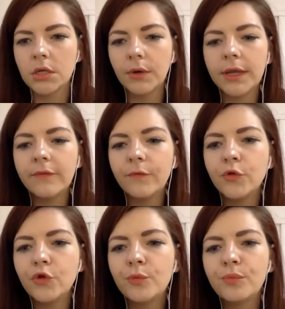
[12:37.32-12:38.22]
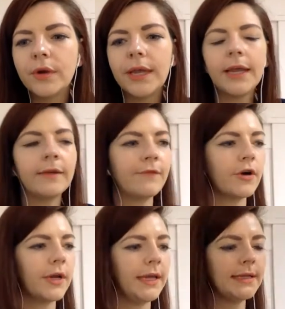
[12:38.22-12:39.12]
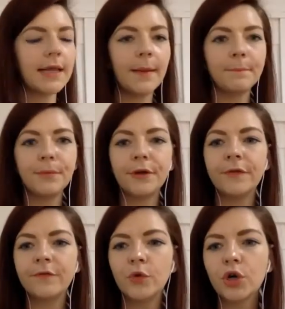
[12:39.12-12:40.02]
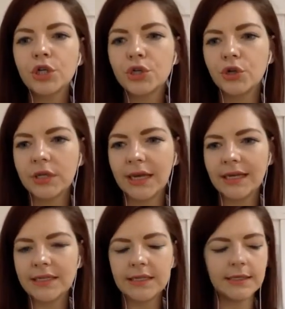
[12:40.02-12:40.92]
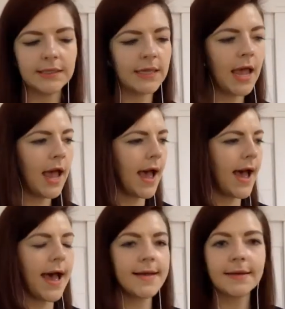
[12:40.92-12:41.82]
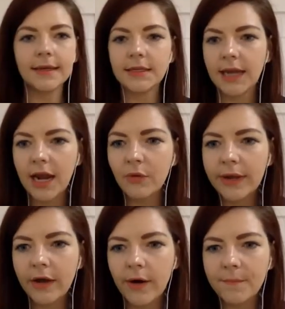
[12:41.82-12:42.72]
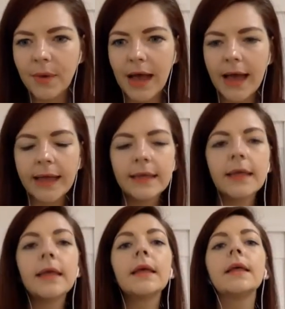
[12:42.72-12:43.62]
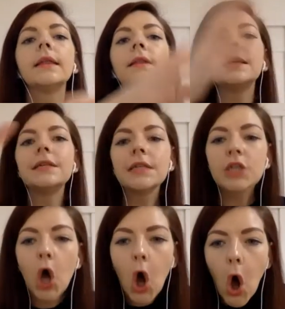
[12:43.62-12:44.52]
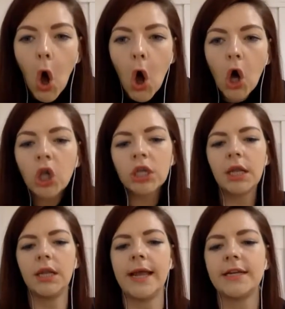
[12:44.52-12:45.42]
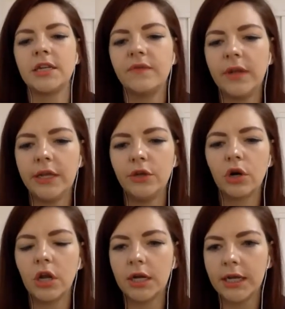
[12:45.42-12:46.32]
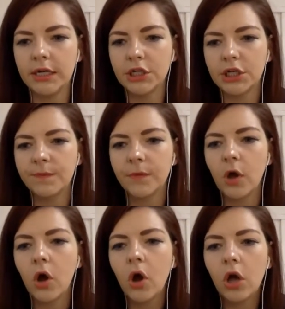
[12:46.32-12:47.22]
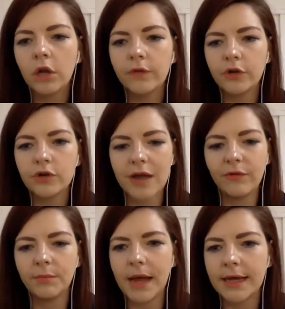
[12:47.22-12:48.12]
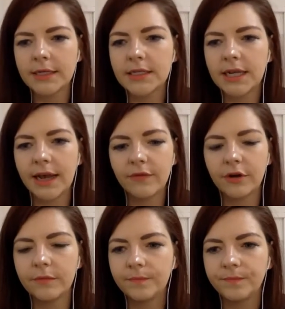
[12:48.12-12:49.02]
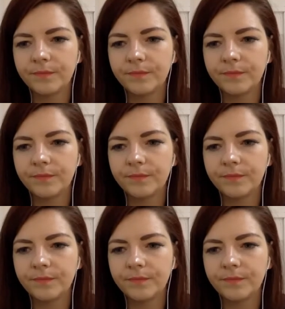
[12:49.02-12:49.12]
So if you bring, for example, 4 suitcases and a carry-on bag, this is all collectively your luggage, all of your travel bags together.